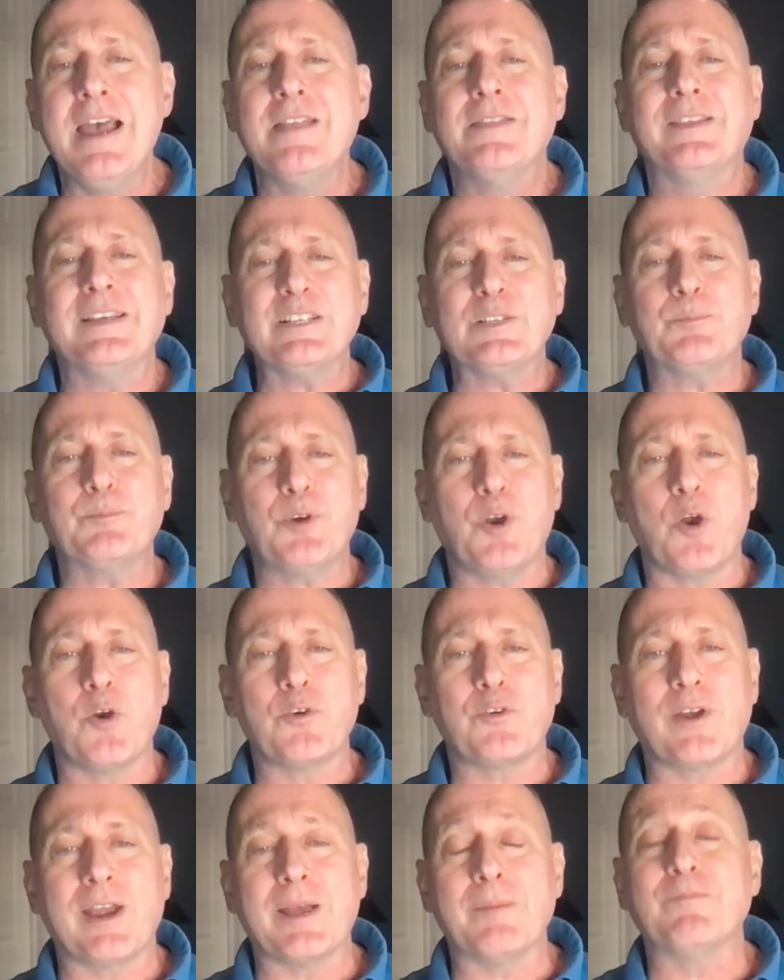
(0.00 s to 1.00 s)
This
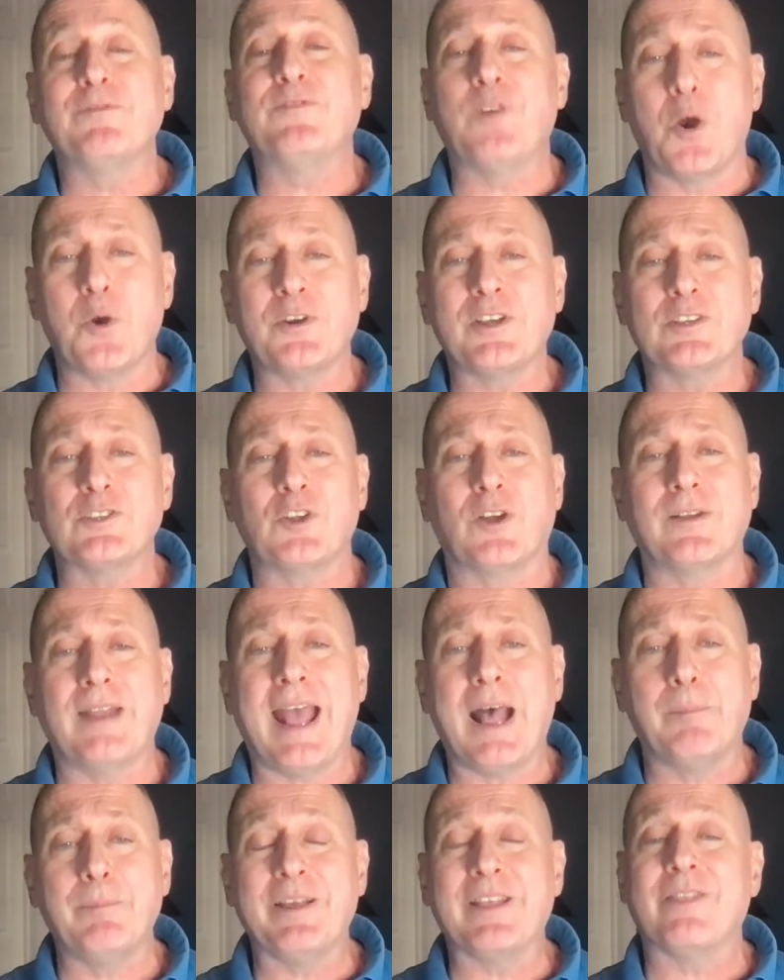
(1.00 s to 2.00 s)
program focused on
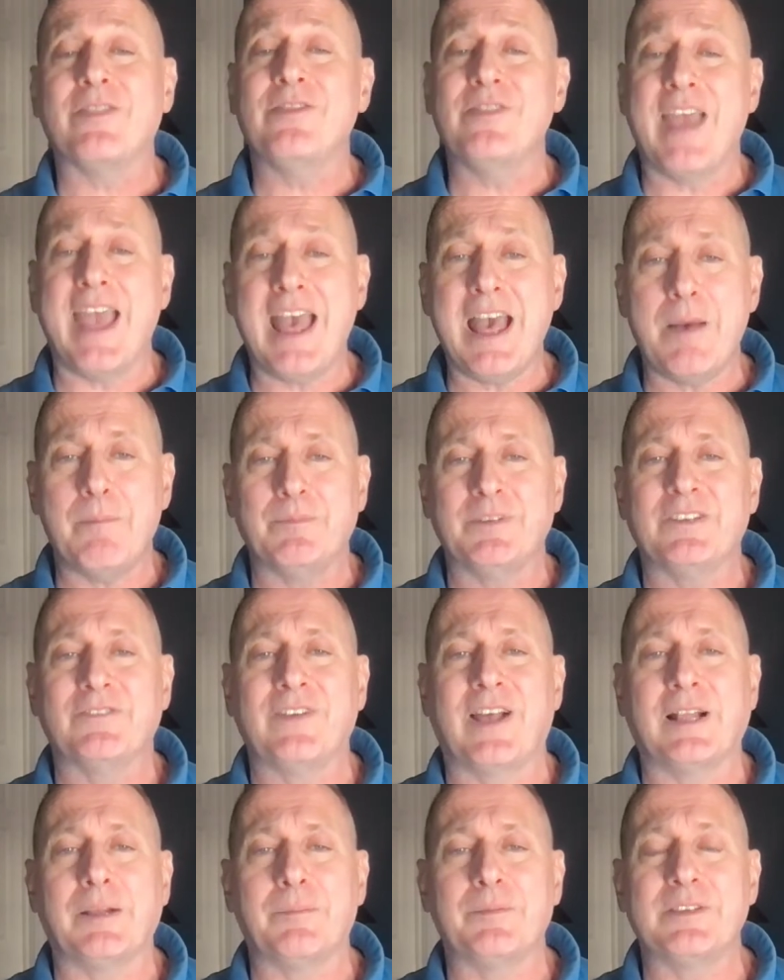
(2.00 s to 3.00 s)
helping them
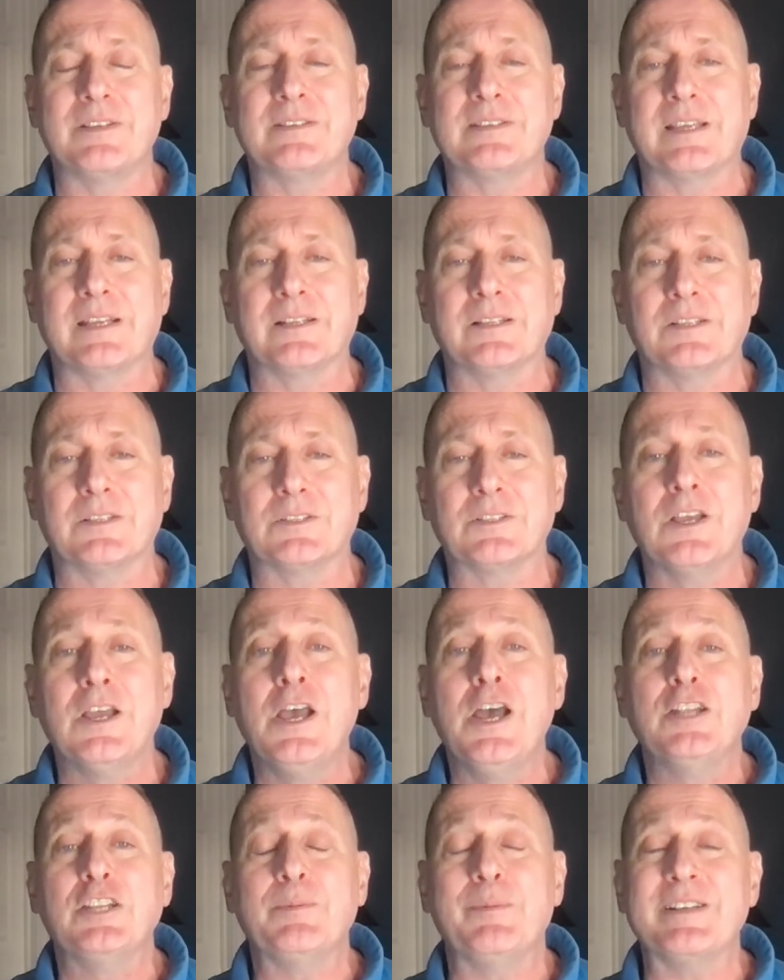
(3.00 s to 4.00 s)
develop the skills
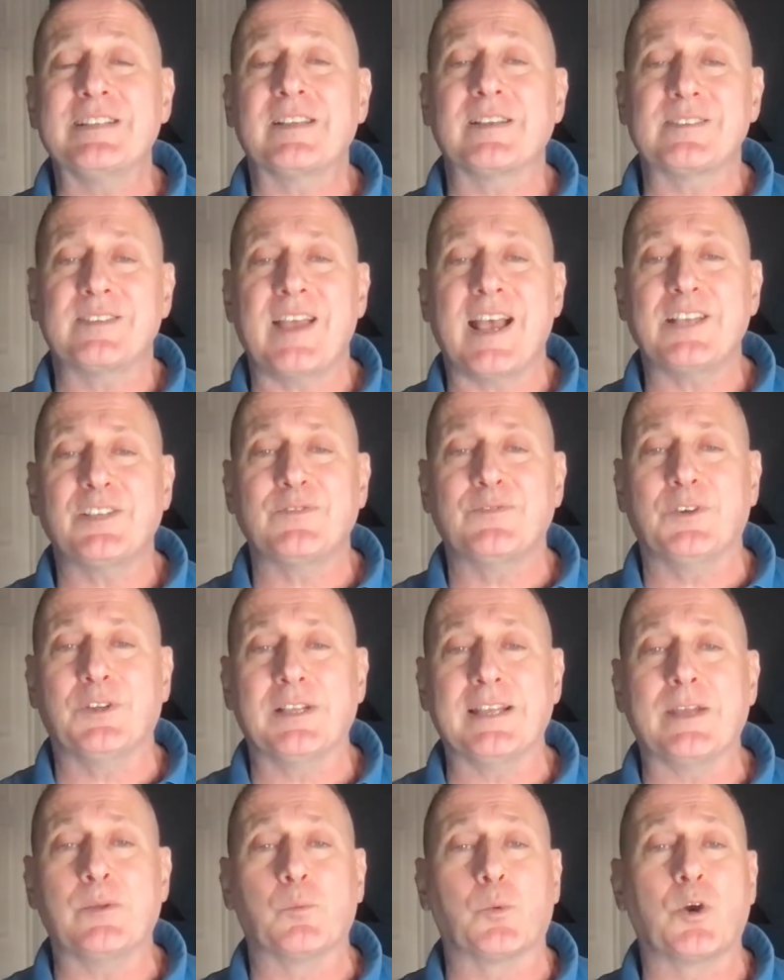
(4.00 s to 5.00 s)
to be successful
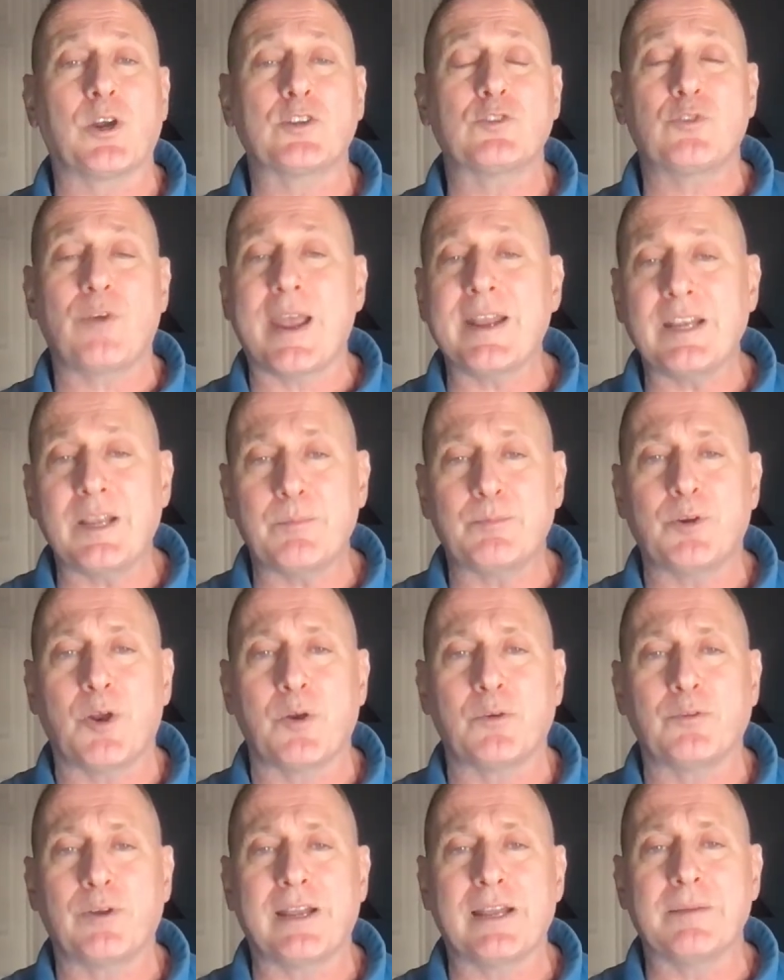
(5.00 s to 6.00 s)
in work training
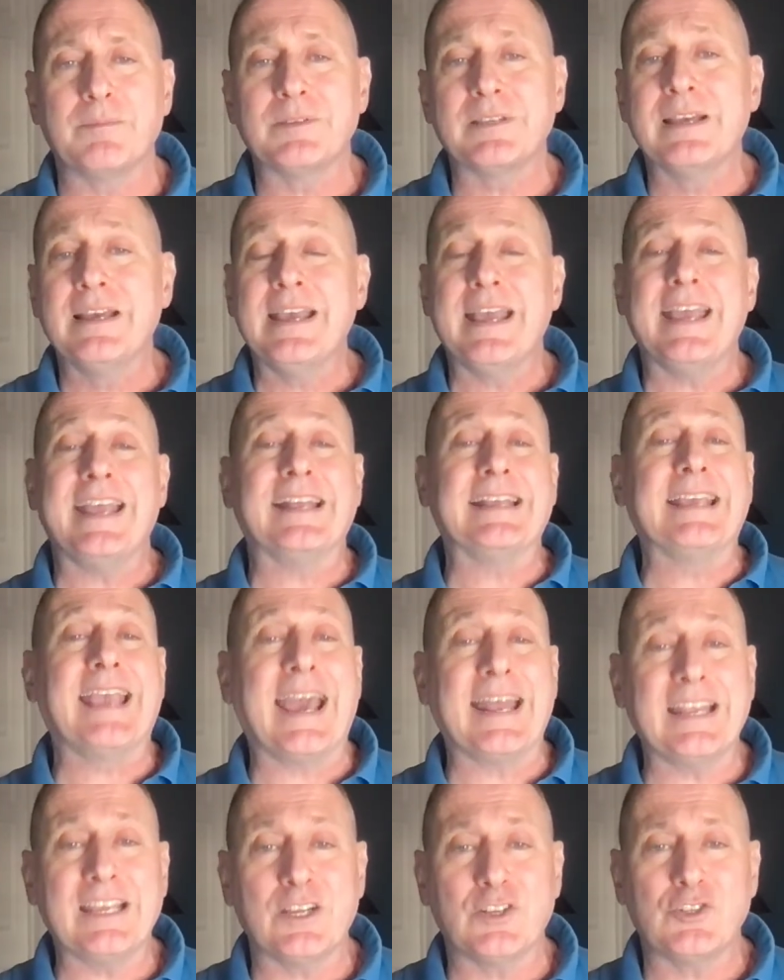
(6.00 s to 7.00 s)
programs, in
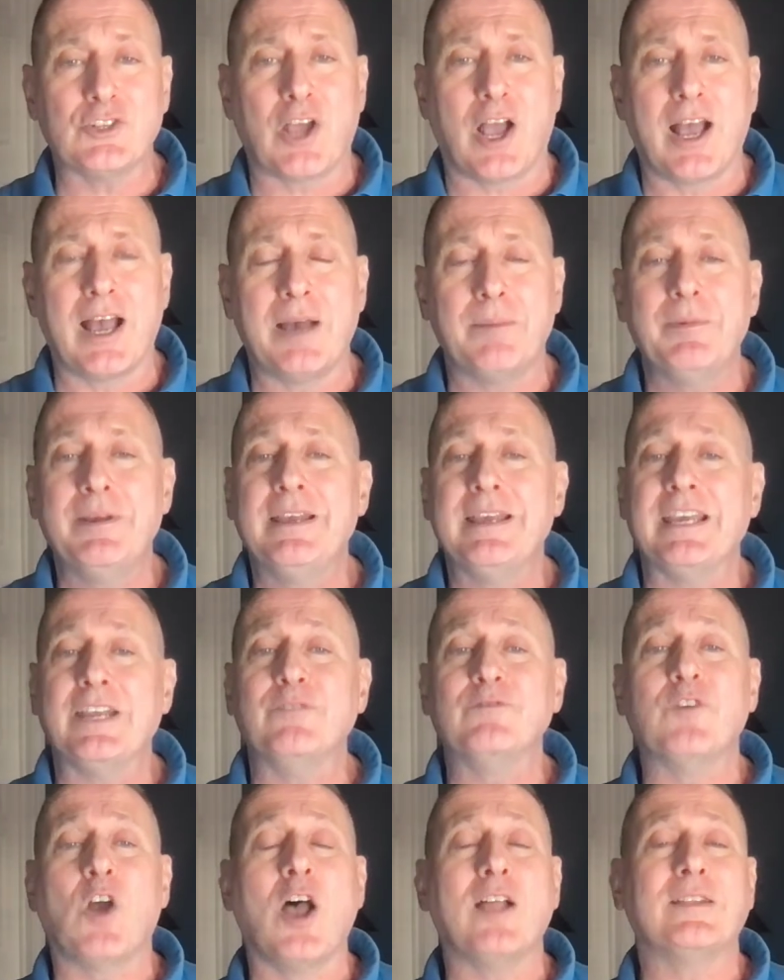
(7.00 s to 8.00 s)
getting a job, in
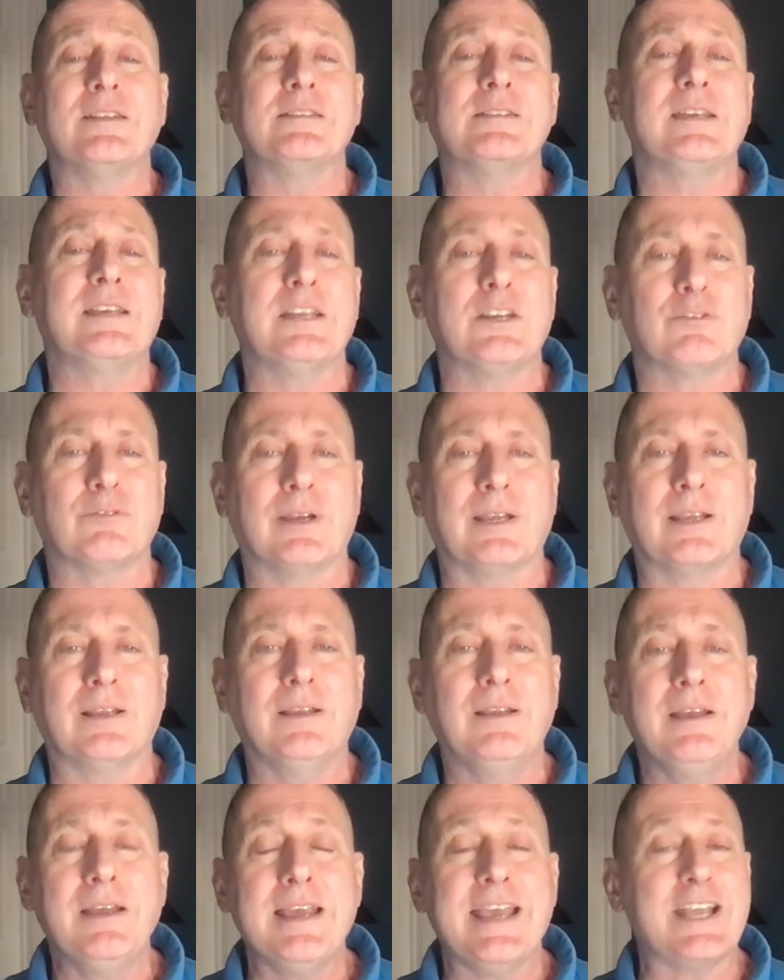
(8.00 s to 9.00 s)
volunteering,
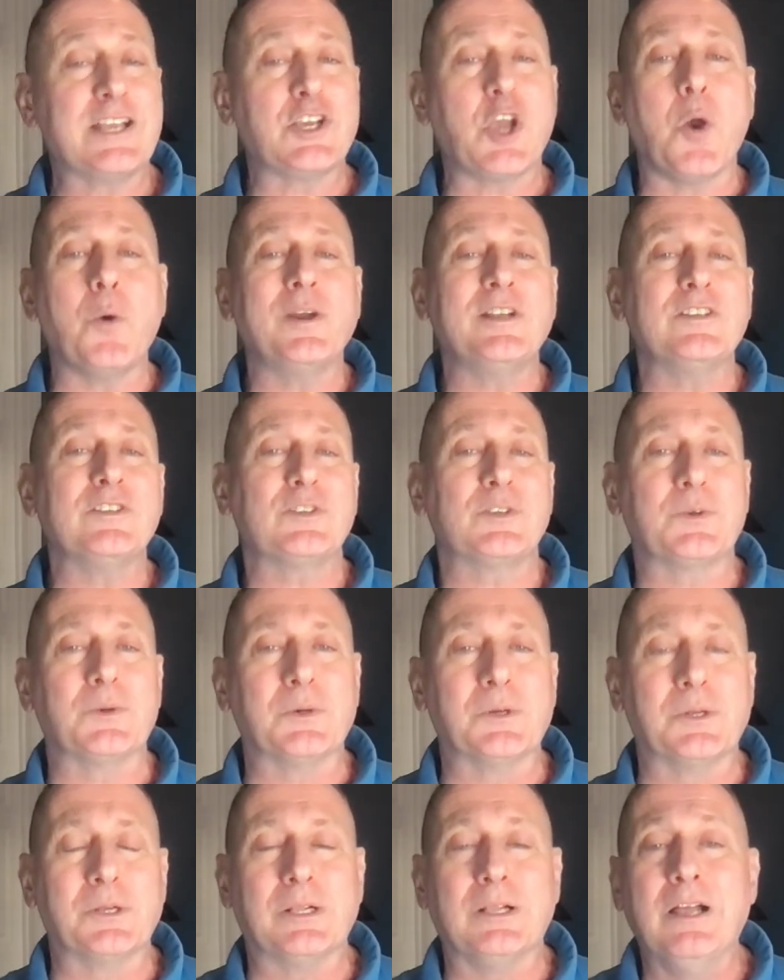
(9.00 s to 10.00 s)
in going to
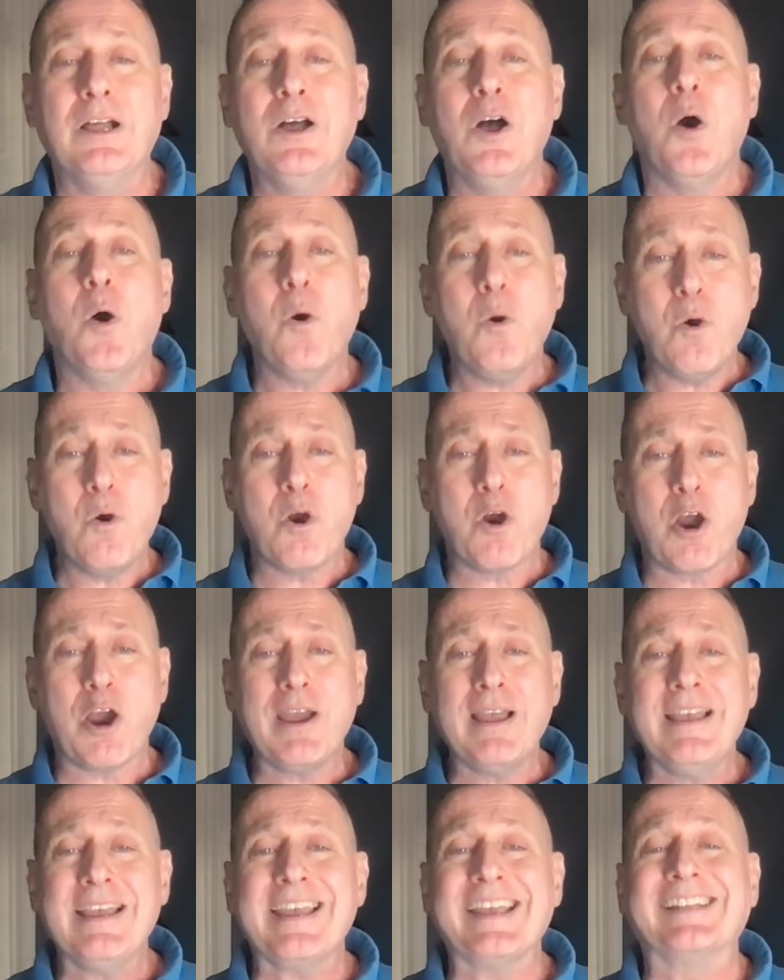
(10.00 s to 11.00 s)
school,
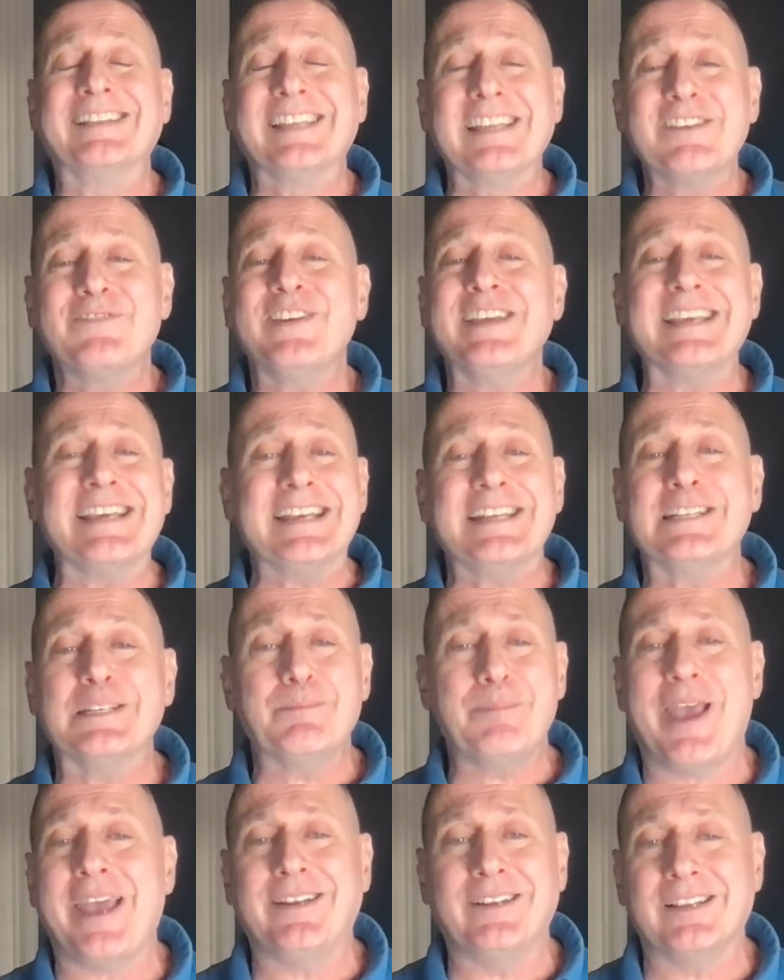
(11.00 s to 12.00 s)
or in living
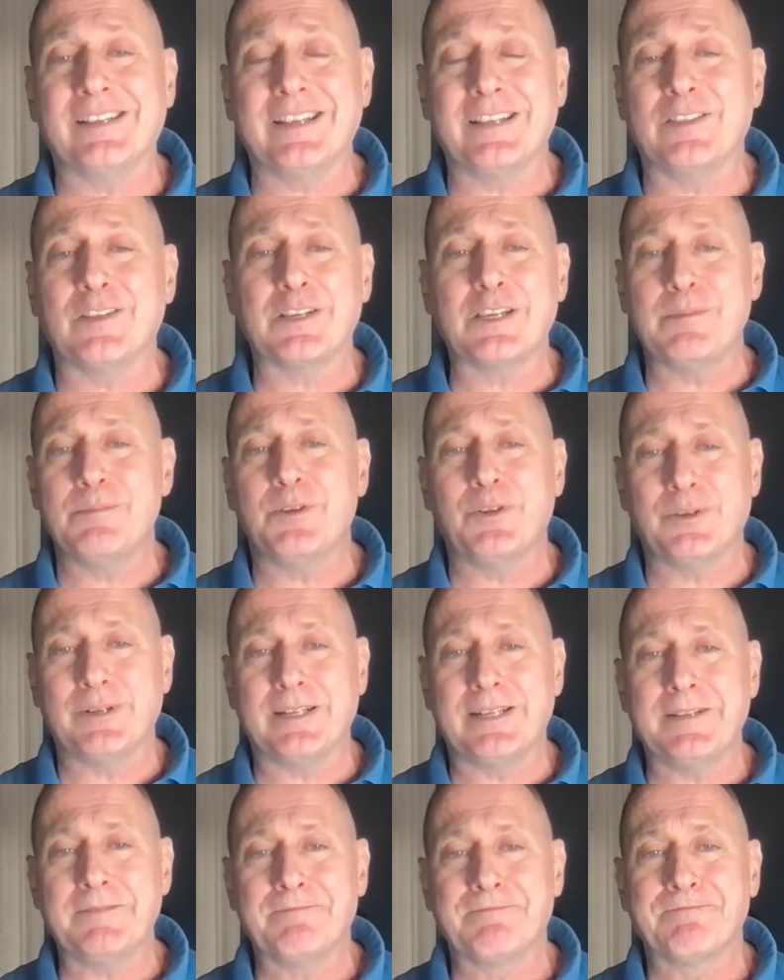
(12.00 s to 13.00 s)
independently in the
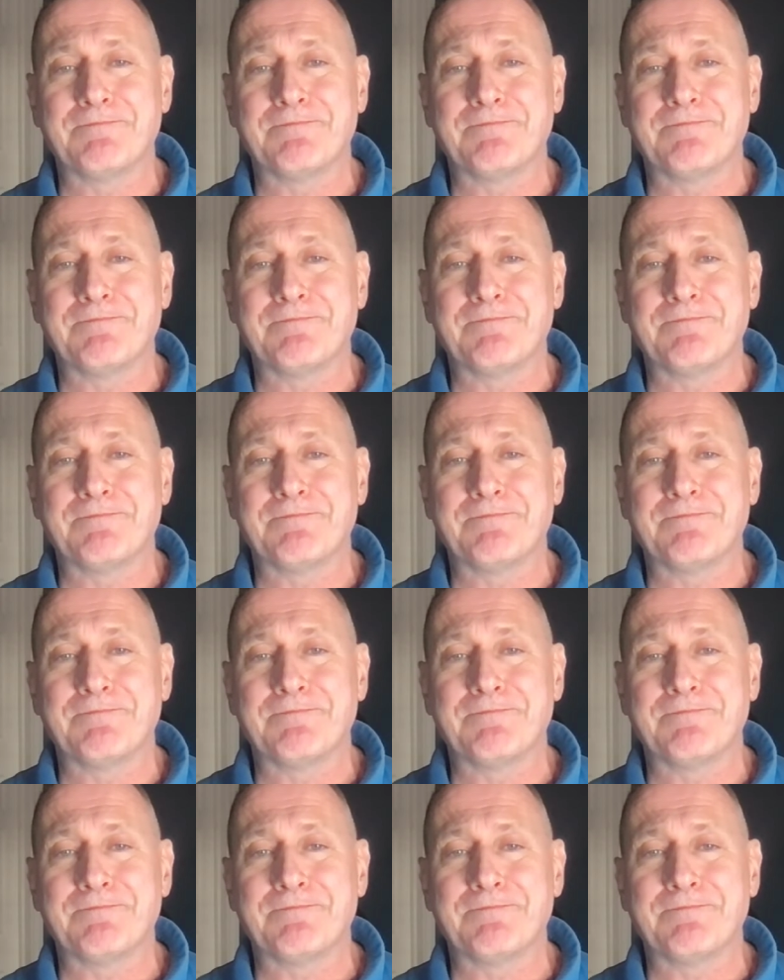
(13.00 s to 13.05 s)
community.